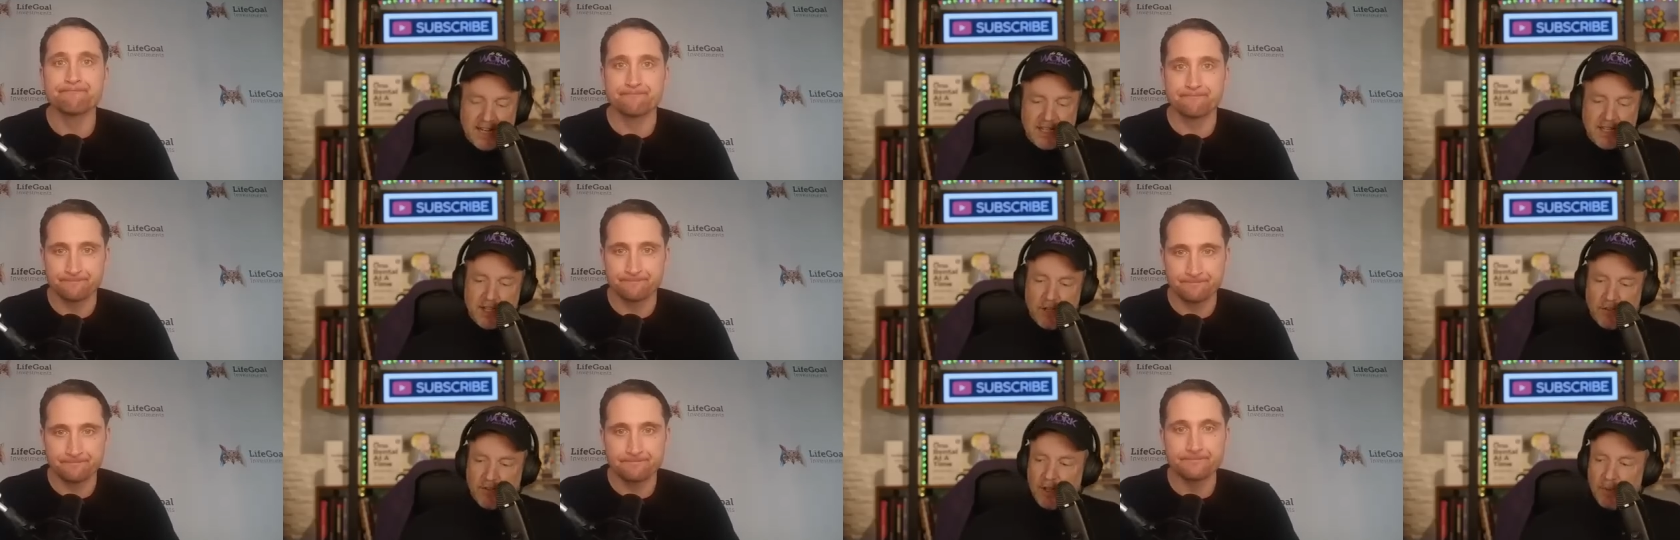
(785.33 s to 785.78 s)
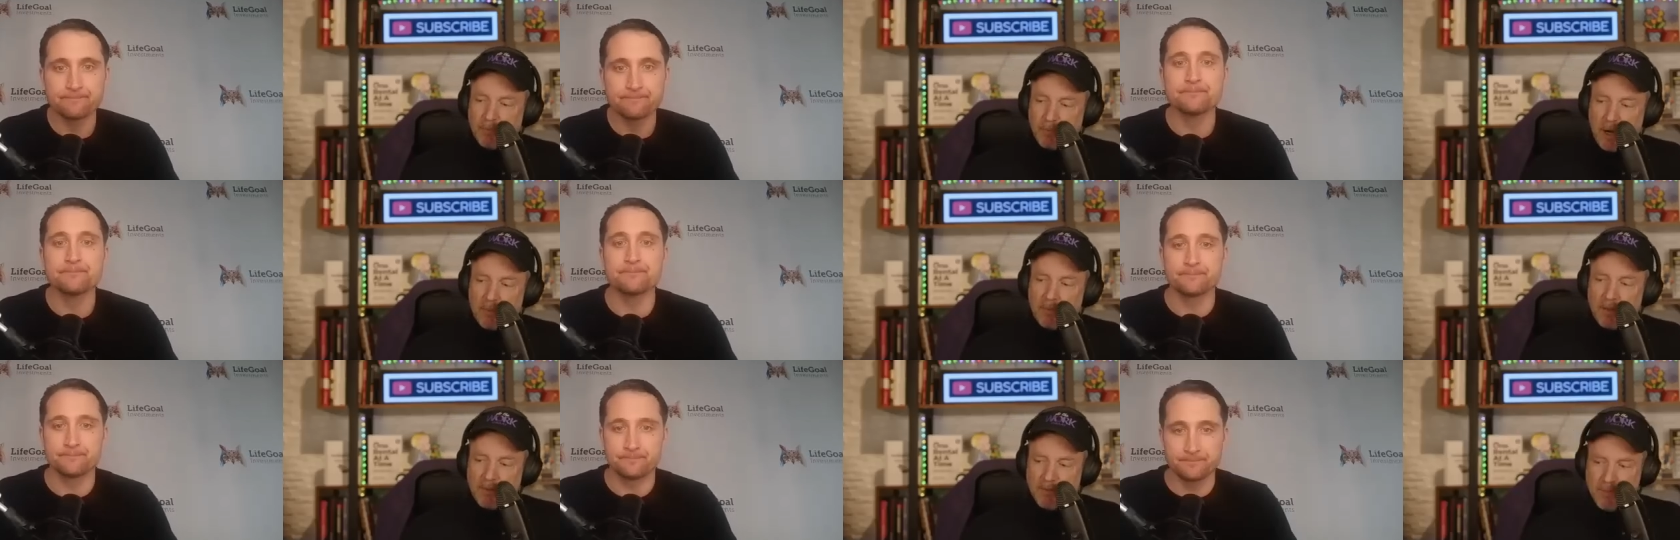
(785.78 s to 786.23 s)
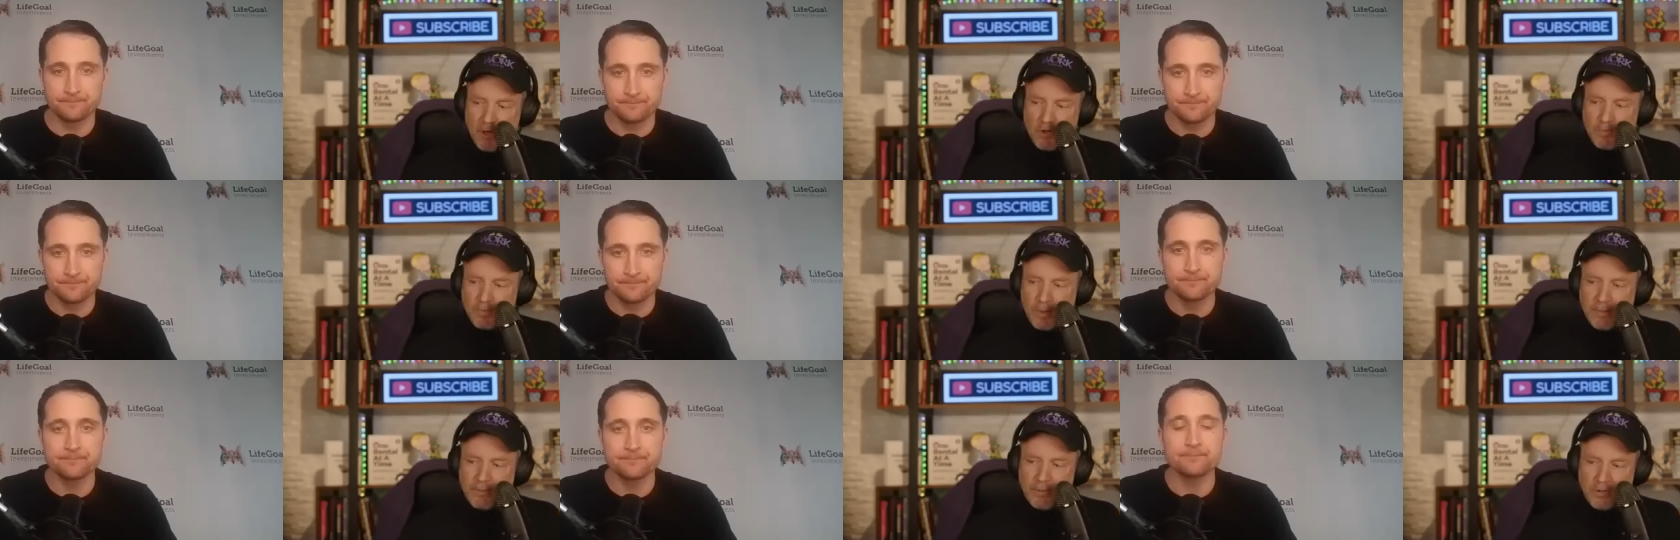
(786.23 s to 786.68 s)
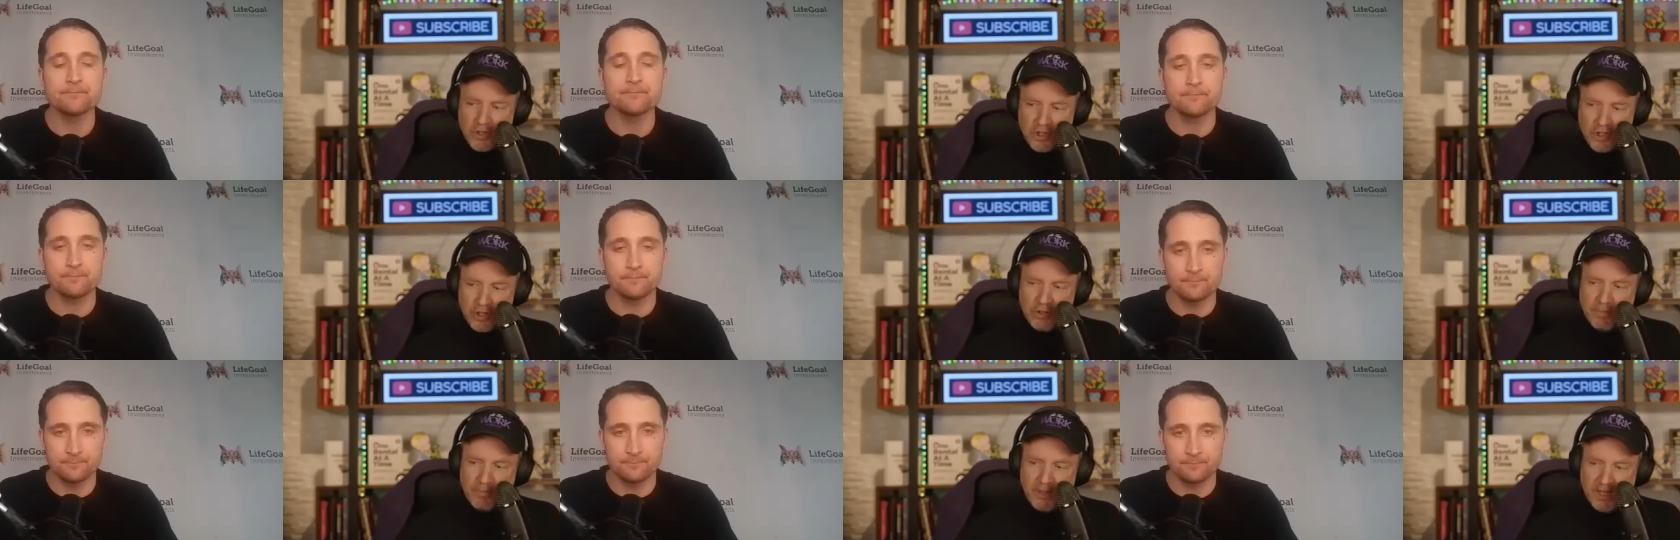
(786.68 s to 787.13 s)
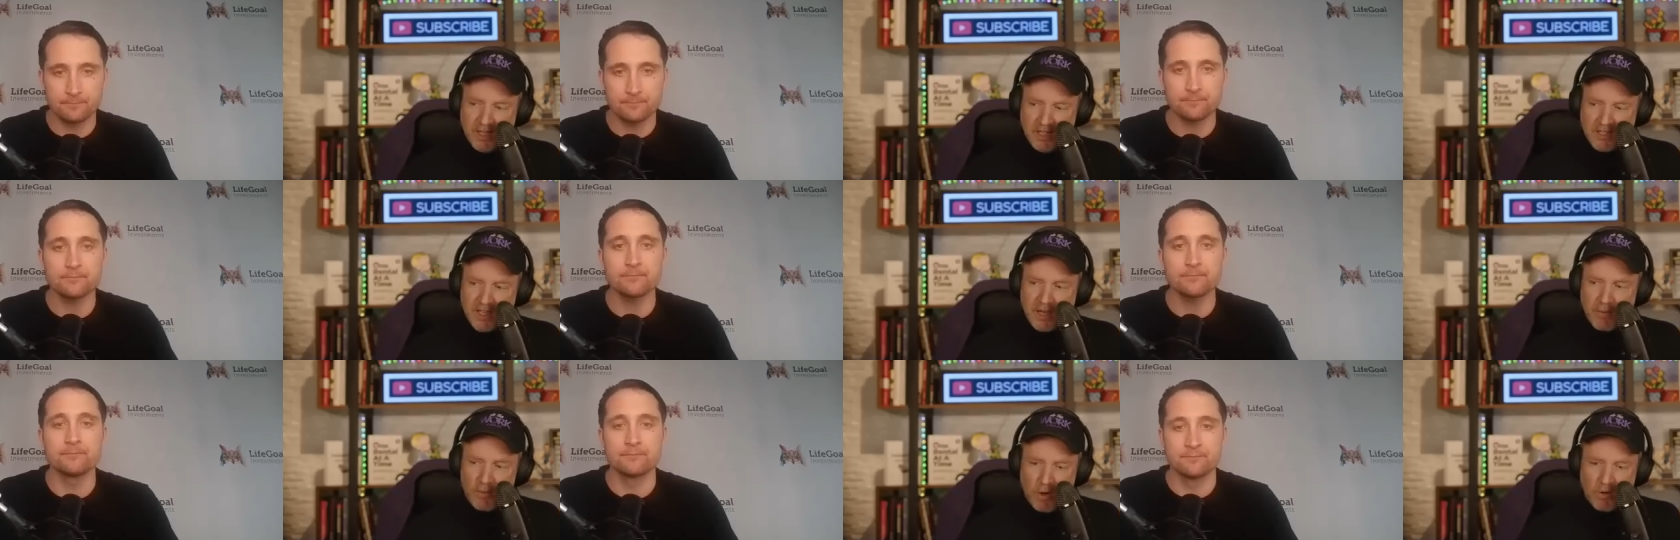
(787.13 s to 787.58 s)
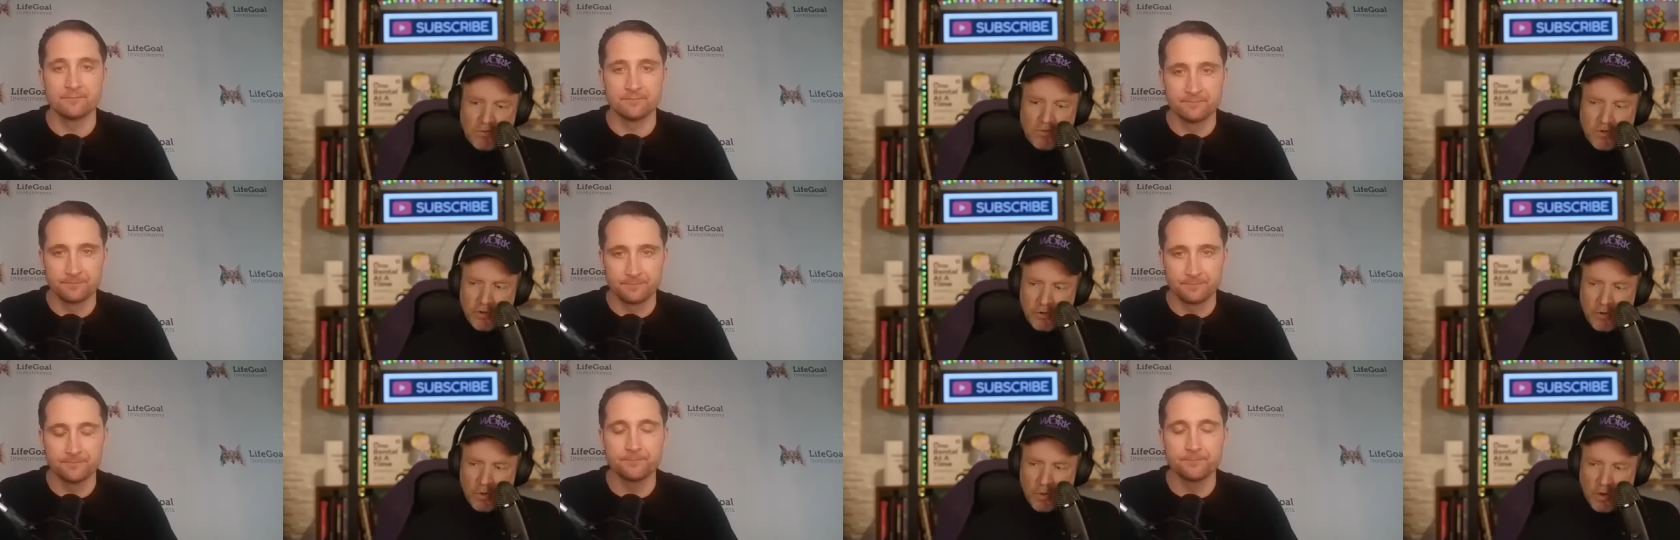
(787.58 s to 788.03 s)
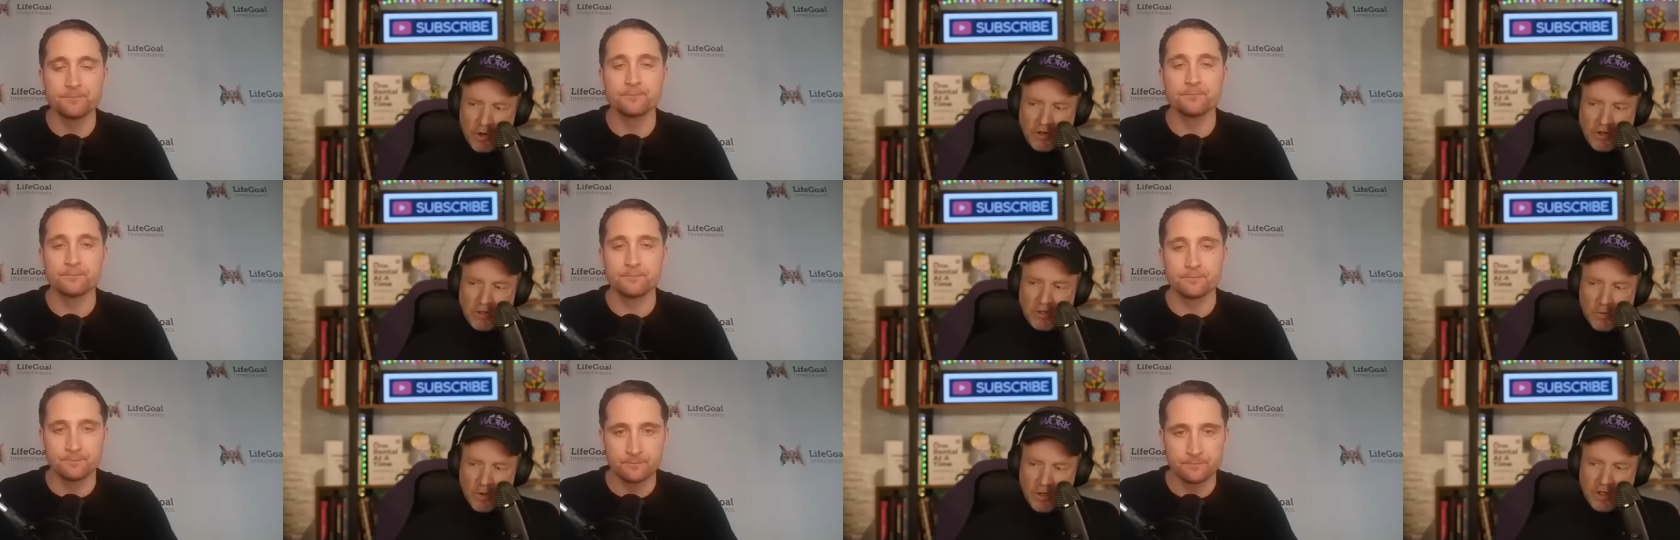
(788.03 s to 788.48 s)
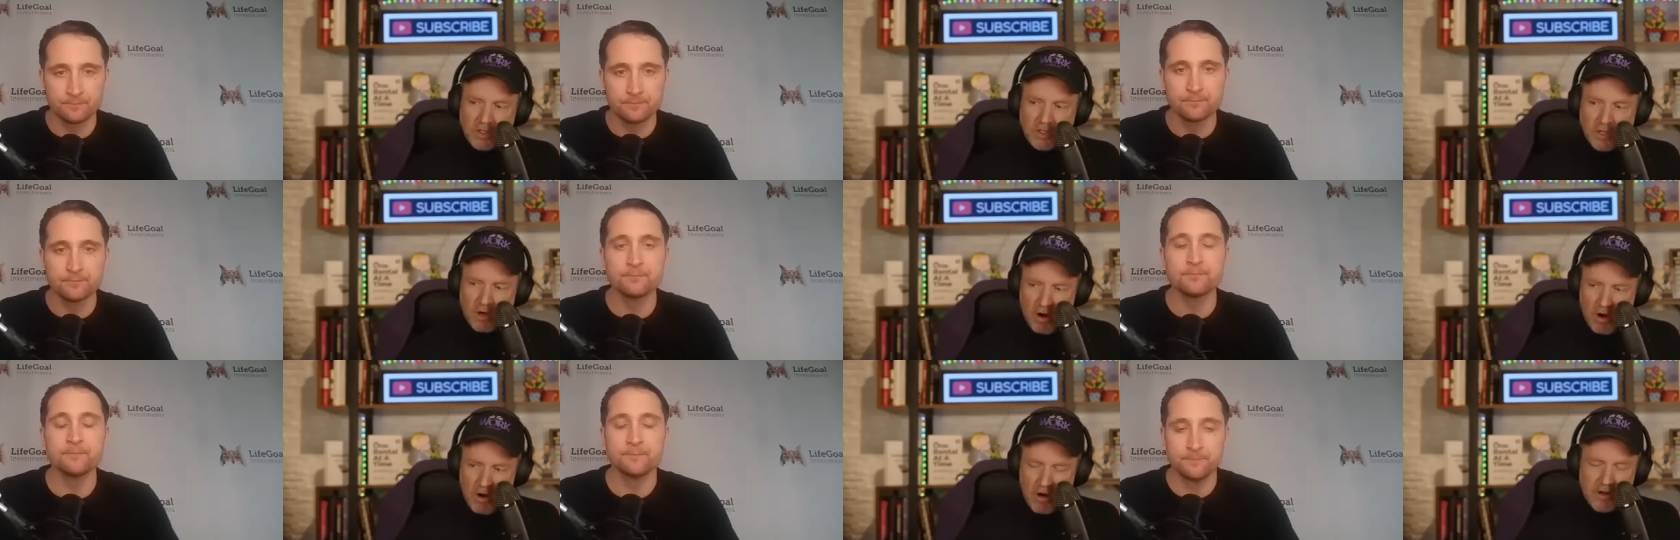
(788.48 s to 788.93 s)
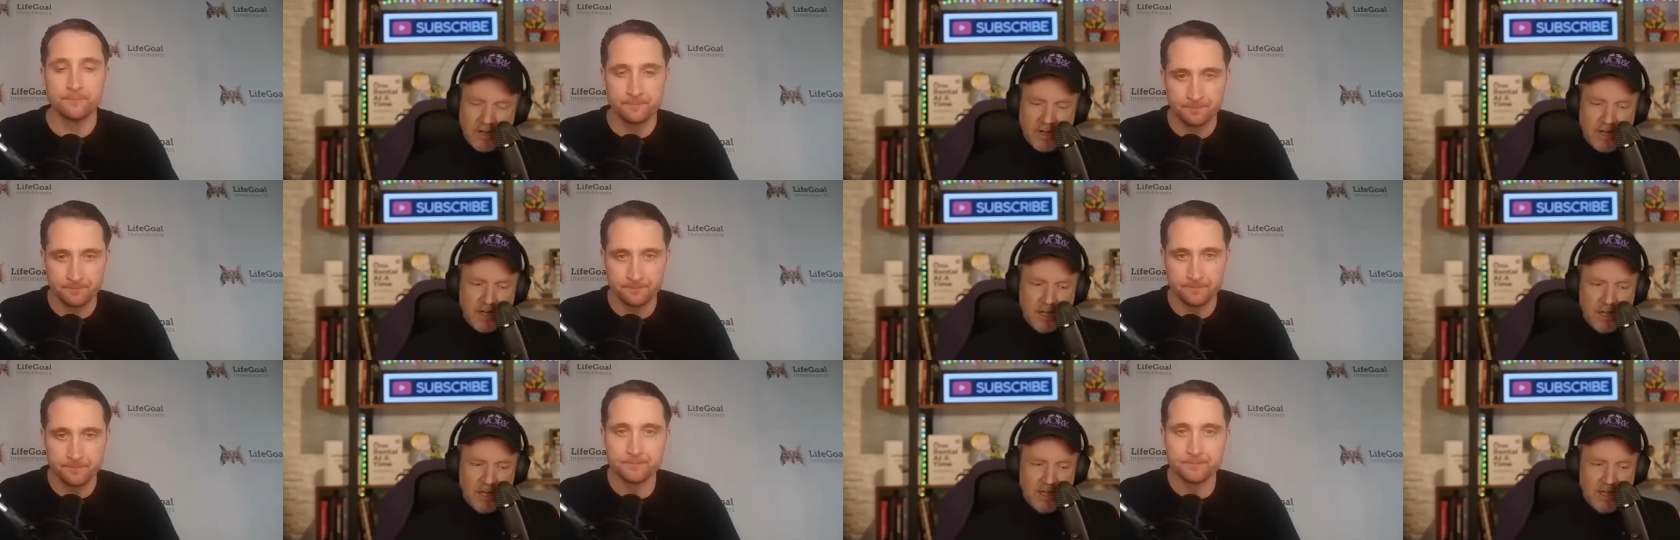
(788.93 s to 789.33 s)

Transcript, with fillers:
Speaker 1: I still think probably most people should, because they won't do the work. The work is hard.